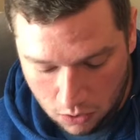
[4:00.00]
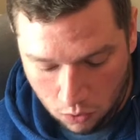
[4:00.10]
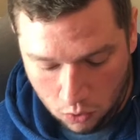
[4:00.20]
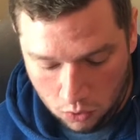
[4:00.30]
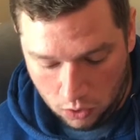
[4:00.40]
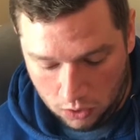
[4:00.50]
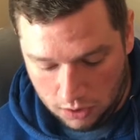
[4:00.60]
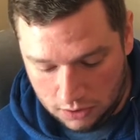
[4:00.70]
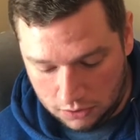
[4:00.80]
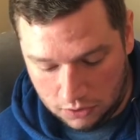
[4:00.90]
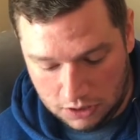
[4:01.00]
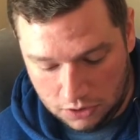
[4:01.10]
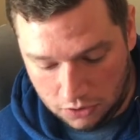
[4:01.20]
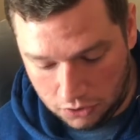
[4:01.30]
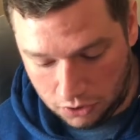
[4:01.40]
or you can
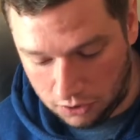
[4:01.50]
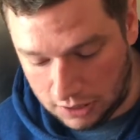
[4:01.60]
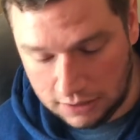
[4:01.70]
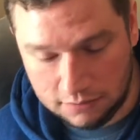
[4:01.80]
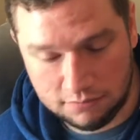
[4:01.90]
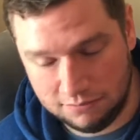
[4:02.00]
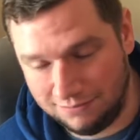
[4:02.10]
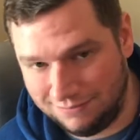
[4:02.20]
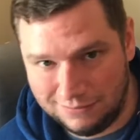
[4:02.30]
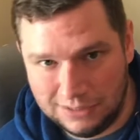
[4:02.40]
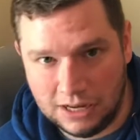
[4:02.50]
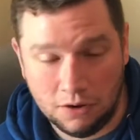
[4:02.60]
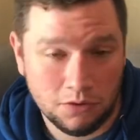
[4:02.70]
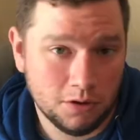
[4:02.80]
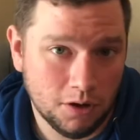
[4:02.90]
enter your
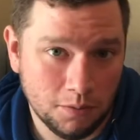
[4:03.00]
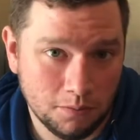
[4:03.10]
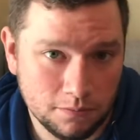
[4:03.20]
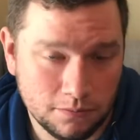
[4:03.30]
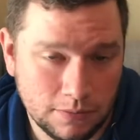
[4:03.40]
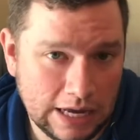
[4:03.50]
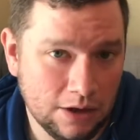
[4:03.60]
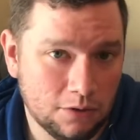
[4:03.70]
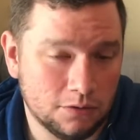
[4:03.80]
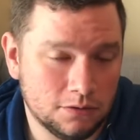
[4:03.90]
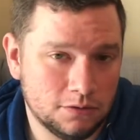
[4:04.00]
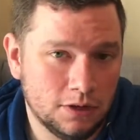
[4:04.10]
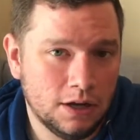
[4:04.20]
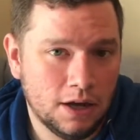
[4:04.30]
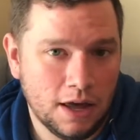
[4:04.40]
account
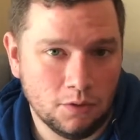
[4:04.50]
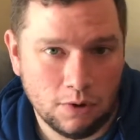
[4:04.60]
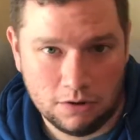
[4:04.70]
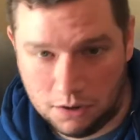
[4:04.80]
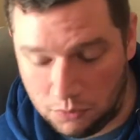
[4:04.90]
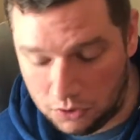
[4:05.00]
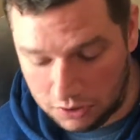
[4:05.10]
and routing number